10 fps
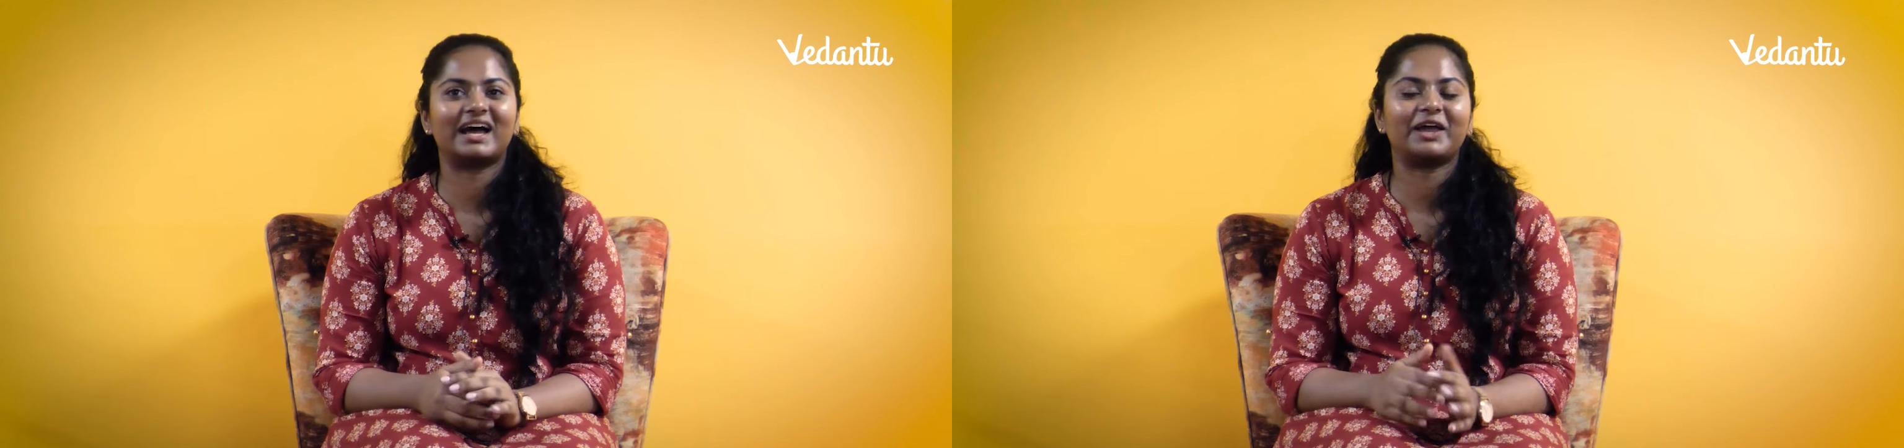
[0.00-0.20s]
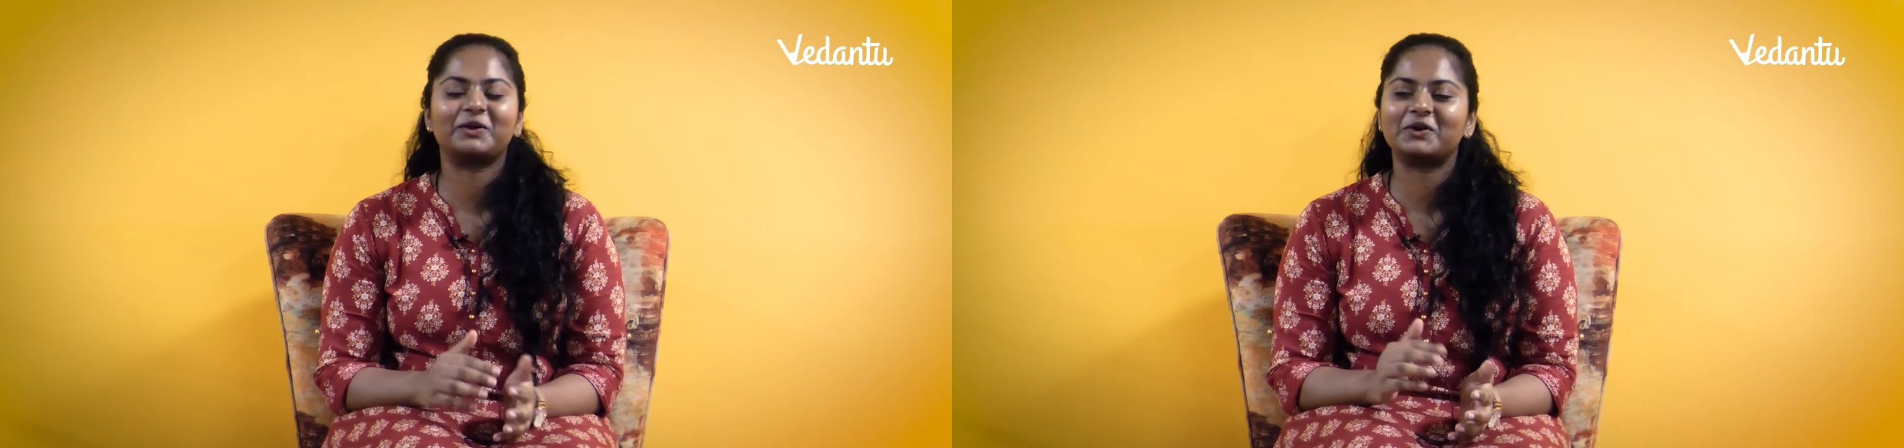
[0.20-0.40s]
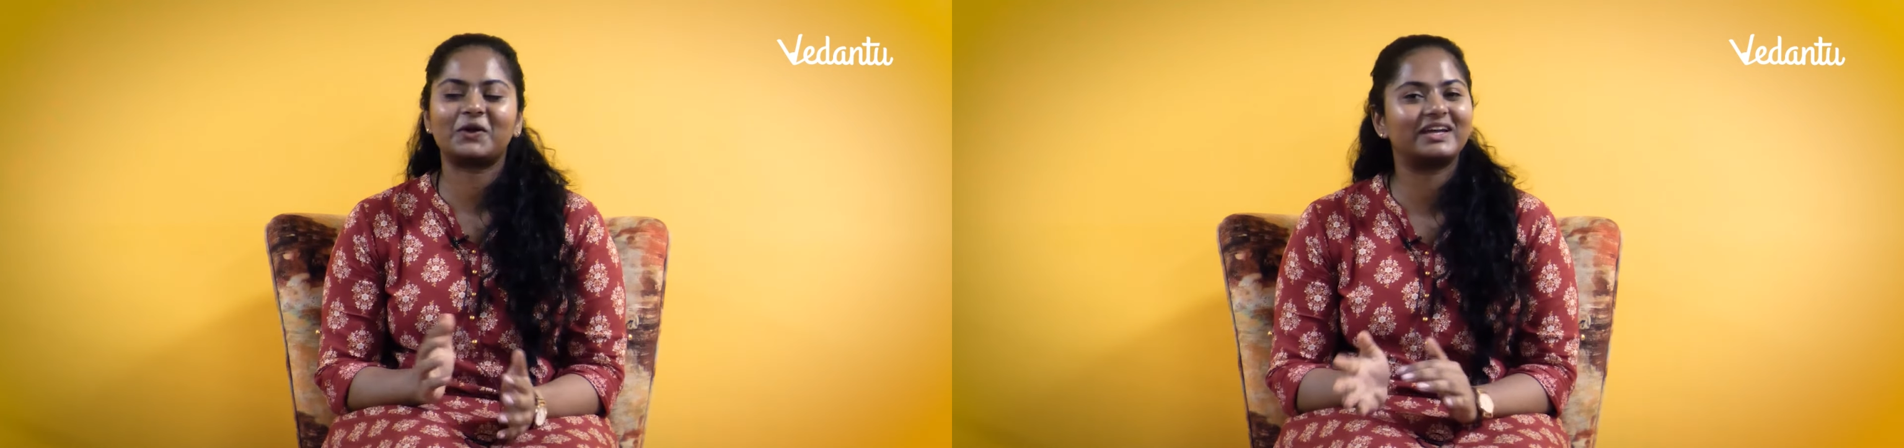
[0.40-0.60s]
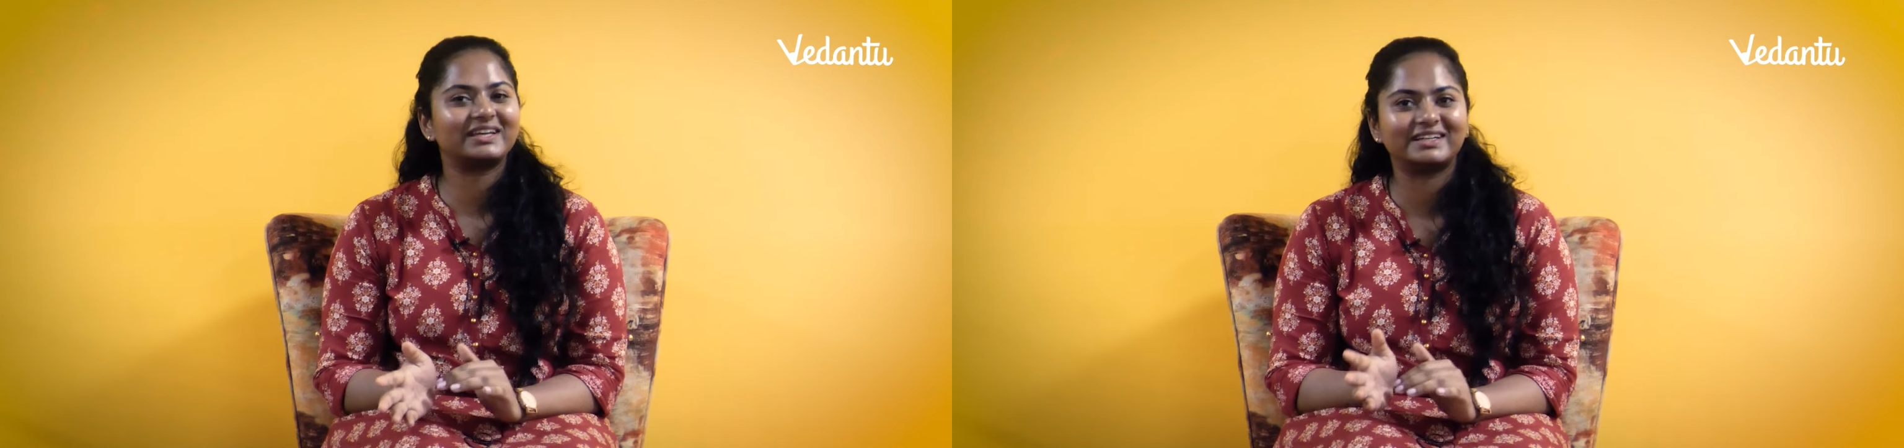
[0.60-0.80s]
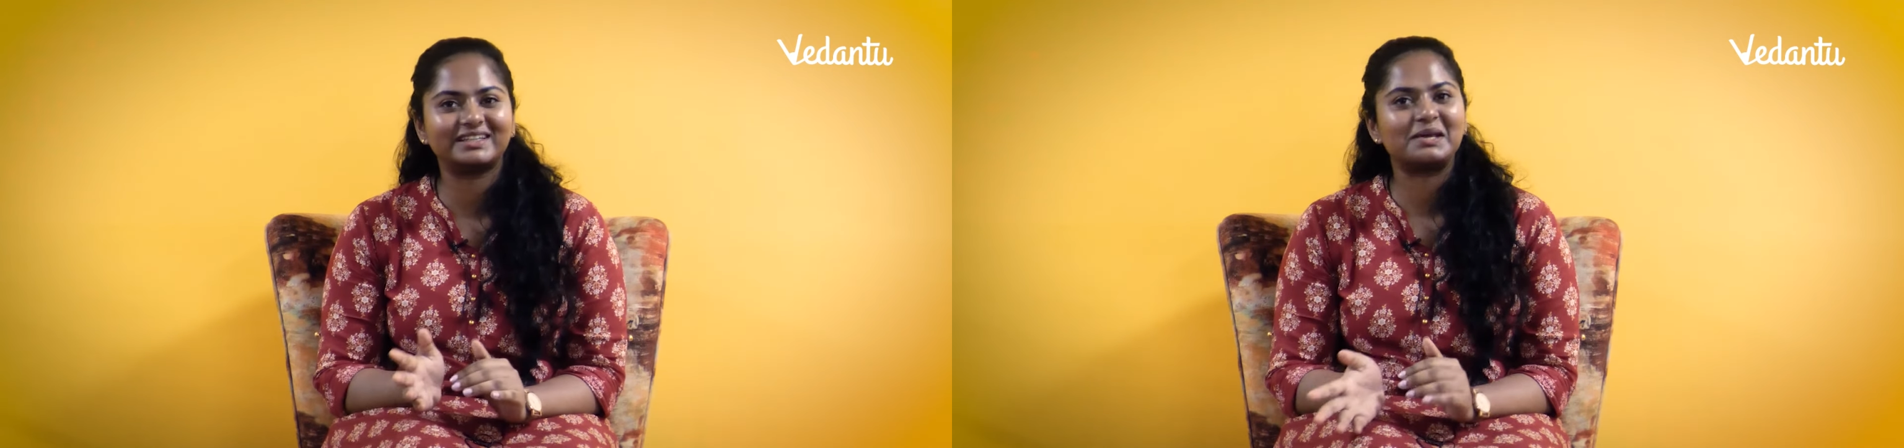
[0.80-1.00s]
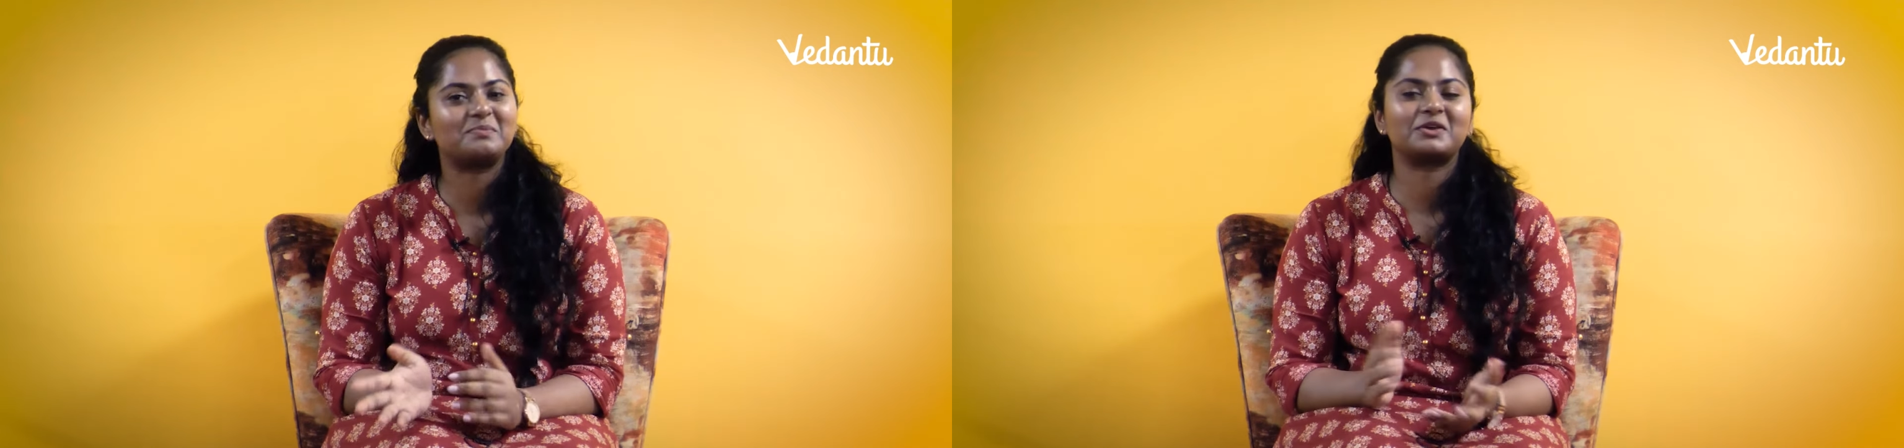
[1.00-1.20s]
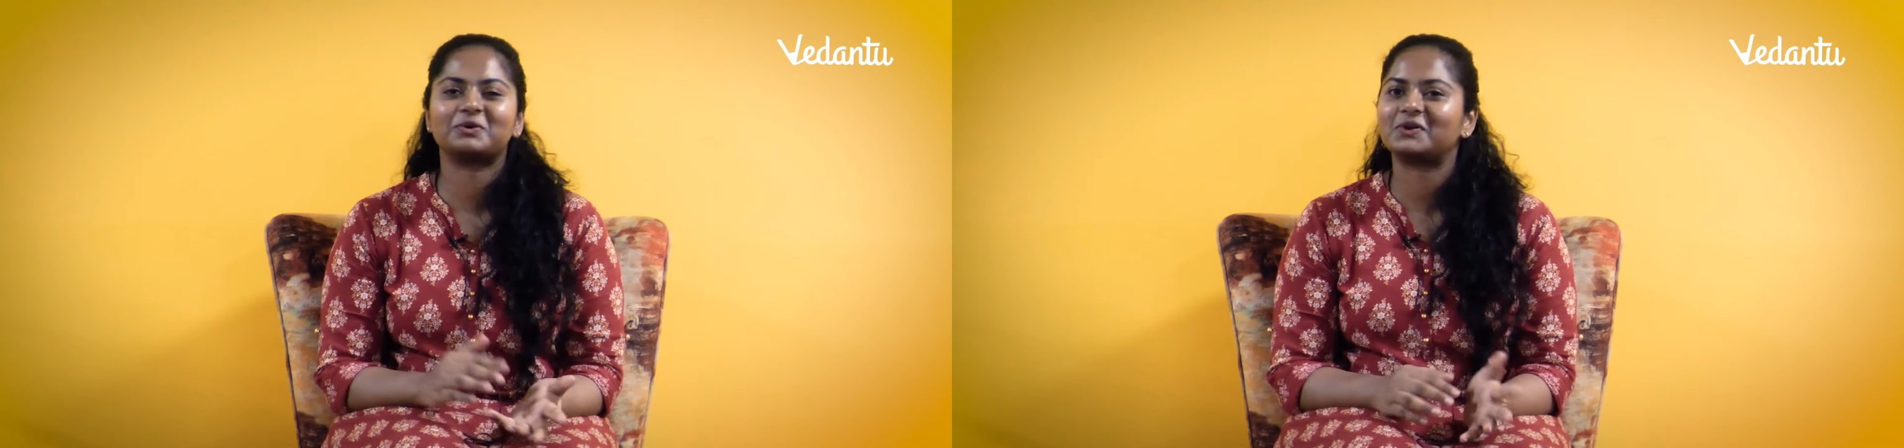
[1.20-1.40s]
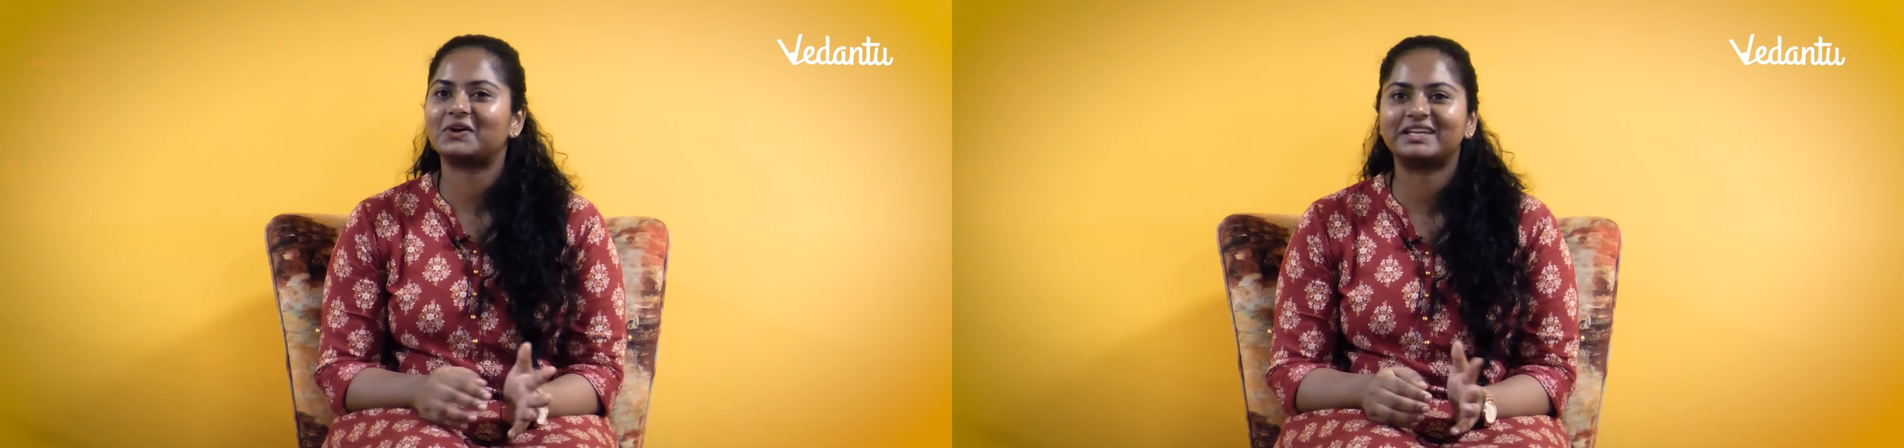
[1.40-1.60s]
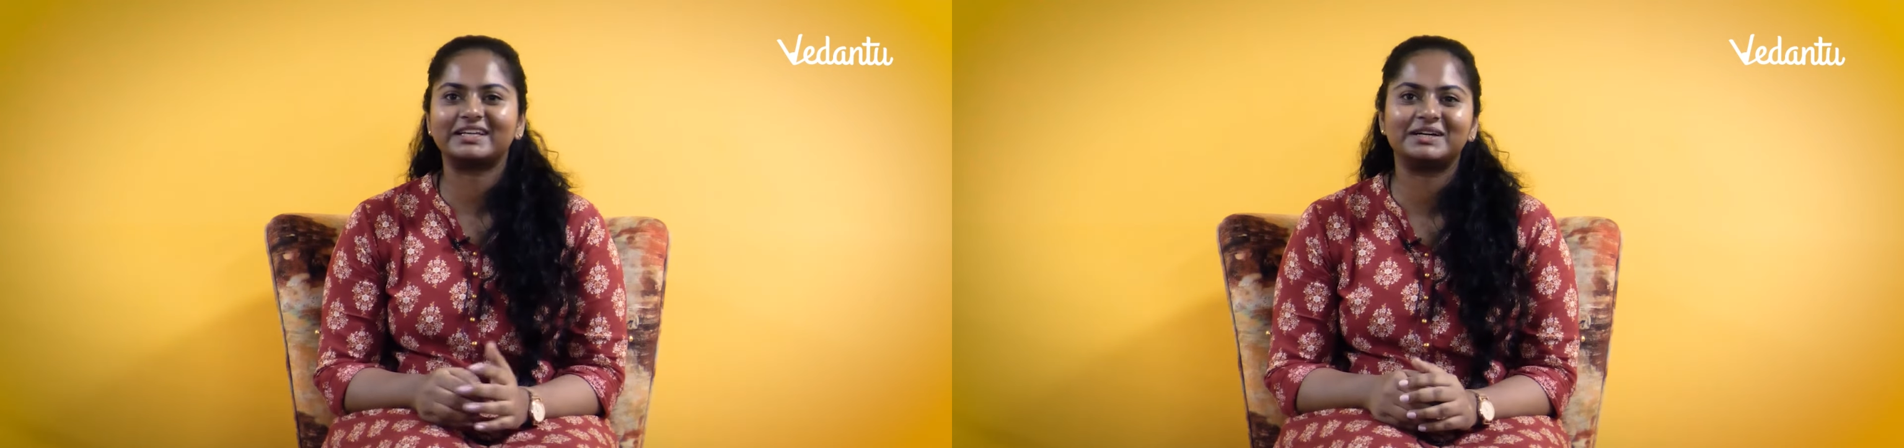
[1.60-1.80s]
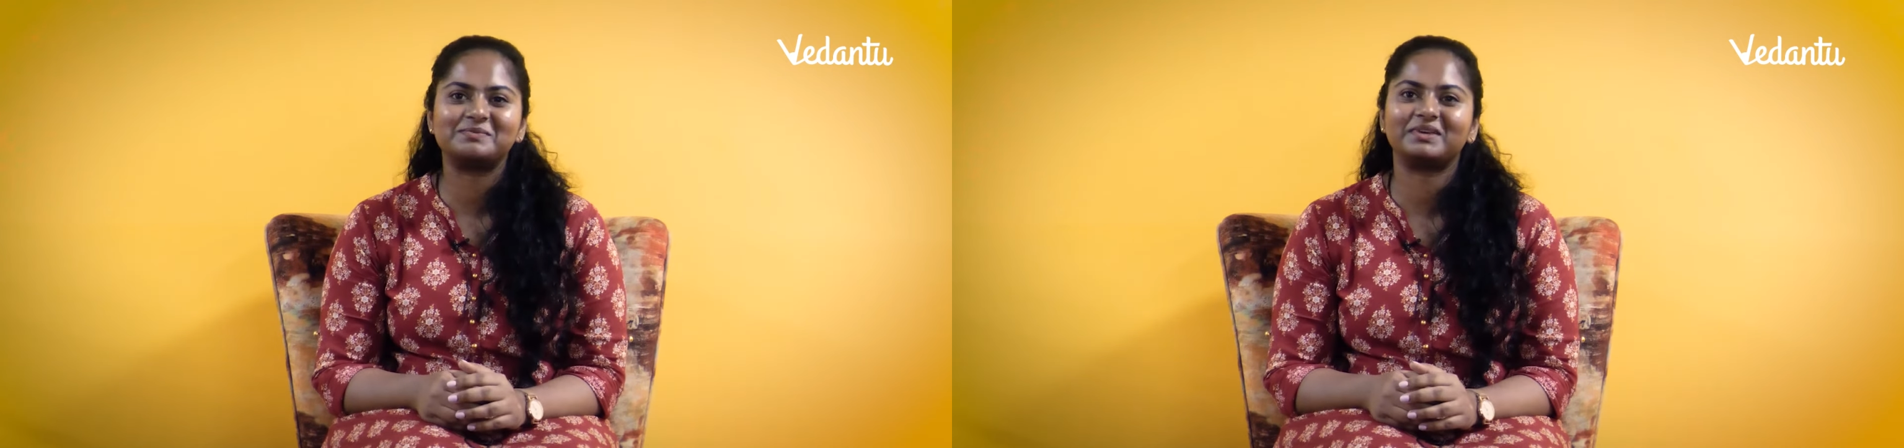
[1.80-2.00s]
I could not hear them, they could not
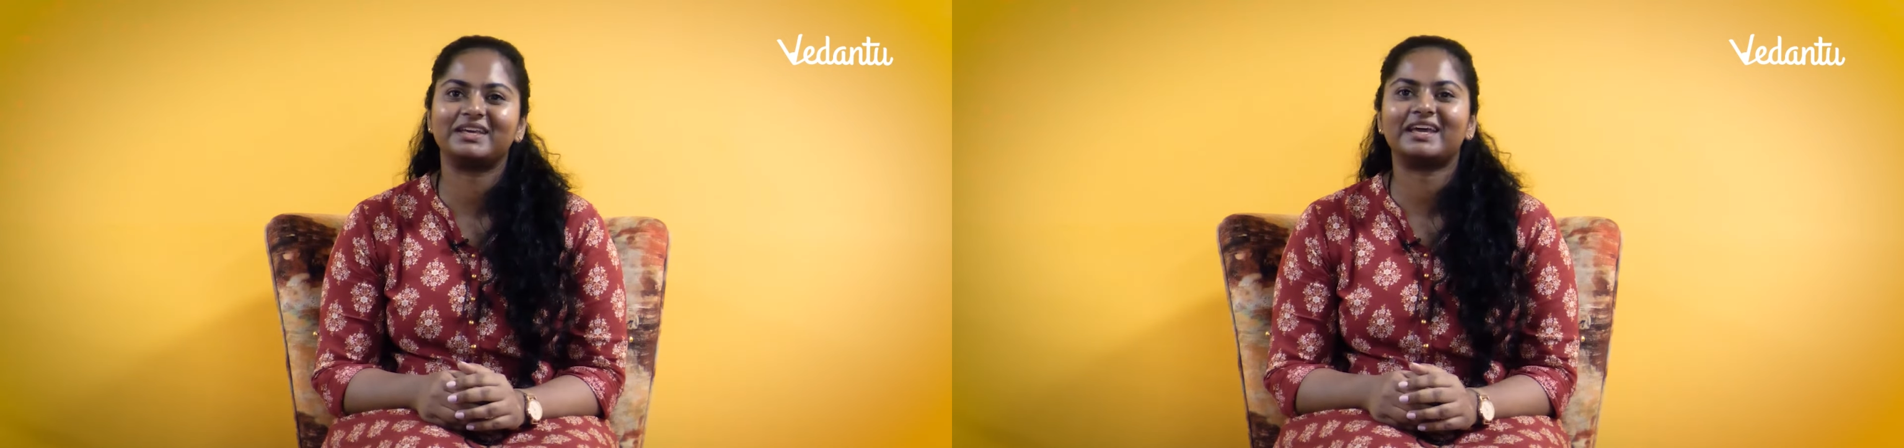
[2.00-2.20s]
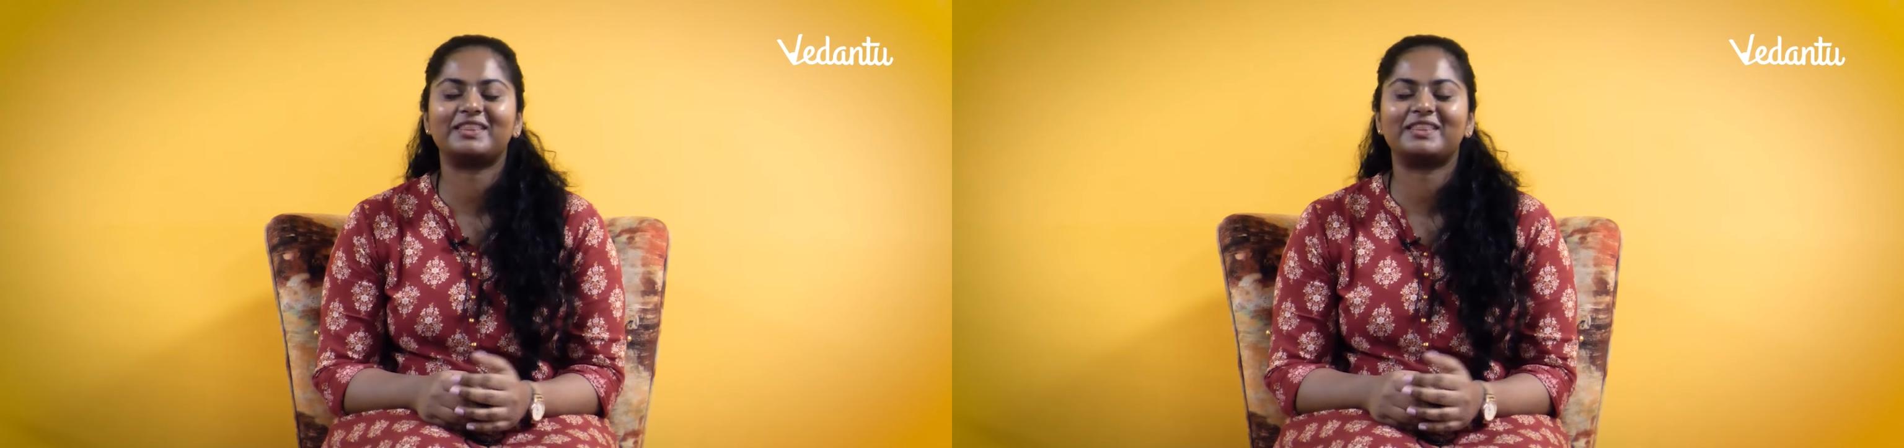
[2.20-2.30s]
hear me,